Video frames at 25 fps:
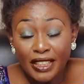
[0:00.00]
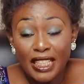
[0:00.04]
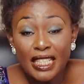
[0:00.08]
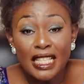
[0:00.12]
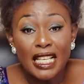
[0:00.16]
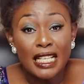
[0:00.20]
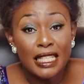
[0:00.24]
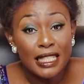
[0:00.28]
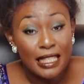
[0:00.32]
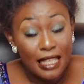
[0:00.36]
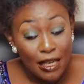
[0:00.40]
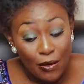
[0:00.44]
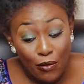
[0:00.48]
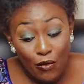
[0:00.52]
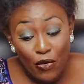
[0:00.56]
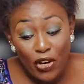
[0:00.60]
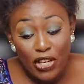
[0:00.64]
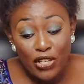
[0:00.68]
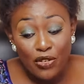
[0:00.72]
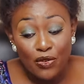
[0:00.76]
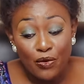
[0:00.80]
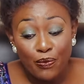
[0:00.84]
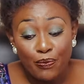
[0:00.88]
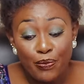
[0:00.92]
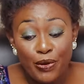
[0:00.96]
The same
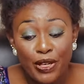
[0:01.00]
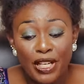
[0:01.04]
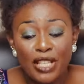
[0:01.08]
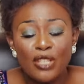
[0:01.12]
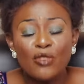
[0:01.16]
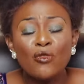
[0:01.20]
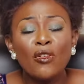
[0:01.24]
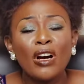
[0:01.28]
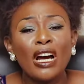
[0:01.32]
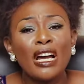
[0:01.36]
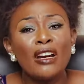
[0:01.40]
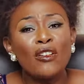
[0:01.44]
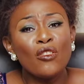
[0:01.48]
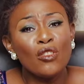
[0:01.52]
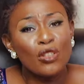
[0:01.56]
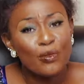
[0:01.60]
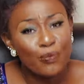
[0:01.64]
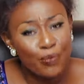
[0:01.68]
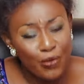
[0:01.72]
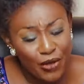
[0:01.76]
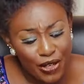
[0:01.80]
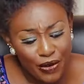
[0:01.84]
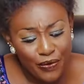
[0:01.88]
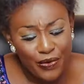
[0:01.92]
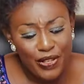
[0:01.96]
way you pray. You
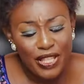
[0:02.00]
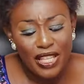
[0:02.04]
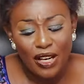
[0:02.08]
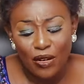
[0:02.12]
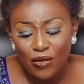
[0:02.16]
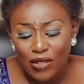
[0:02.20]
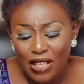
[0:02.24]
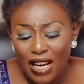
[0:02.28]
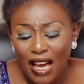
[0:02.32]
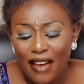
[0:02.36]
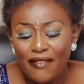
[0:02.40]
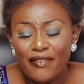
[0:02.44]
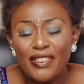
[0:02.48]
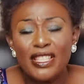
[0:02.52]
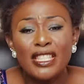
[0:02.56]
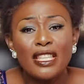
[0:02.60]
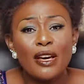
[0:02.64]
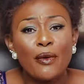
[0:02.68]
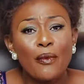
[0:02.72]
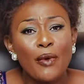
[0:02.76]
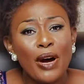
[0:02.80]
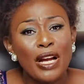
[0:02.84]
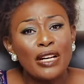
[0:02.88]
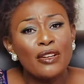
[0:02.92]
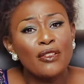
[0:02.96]
cannot pray without having
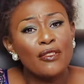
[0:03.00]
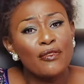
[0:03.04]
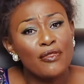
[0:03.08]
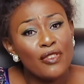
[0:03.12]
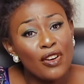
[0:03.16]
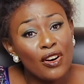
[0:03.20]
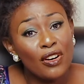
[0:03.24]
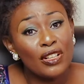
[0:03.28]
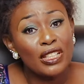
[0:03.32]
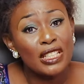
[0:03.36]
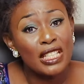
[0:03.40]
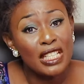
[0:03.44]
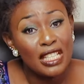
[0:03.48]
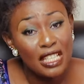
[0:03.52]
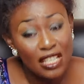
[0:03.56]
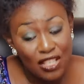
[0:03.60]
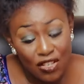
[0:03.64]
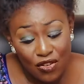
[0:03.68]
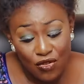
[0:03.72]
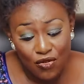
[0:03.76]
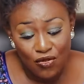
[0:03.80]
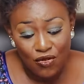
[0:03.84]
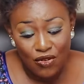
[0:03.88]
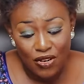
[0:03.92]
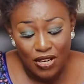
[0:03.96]
the Word of God in
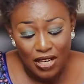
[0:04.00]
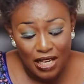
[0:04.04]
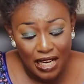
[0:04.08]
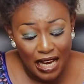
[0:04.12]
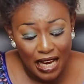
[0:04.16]
you.